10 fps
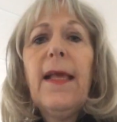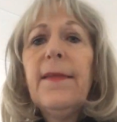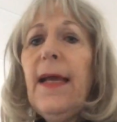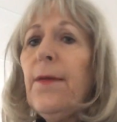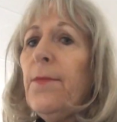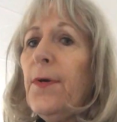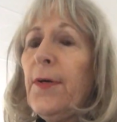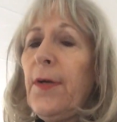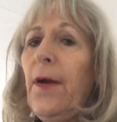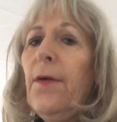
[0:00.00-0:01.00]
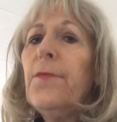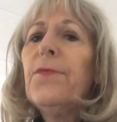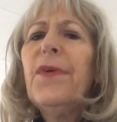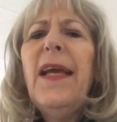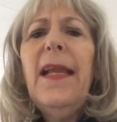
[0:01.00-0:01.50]
they work
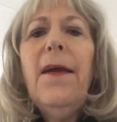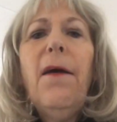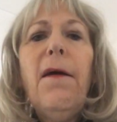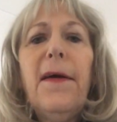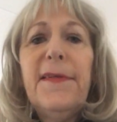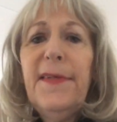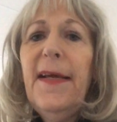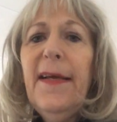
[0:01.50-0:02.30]
really hard.